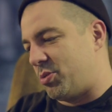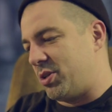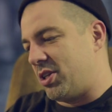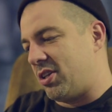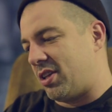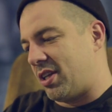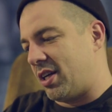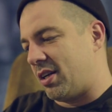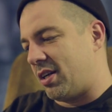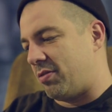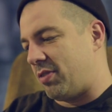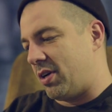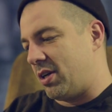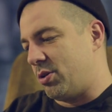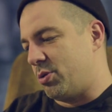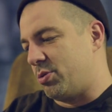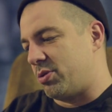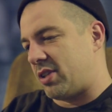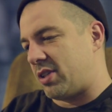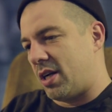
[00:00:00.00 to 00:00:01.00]
what you think of our
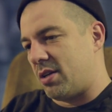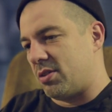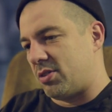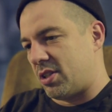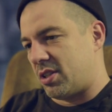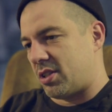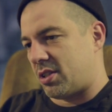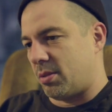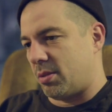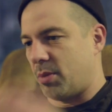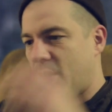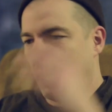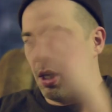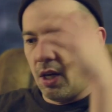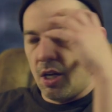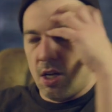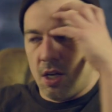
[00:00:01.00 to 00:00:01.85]
new sound system?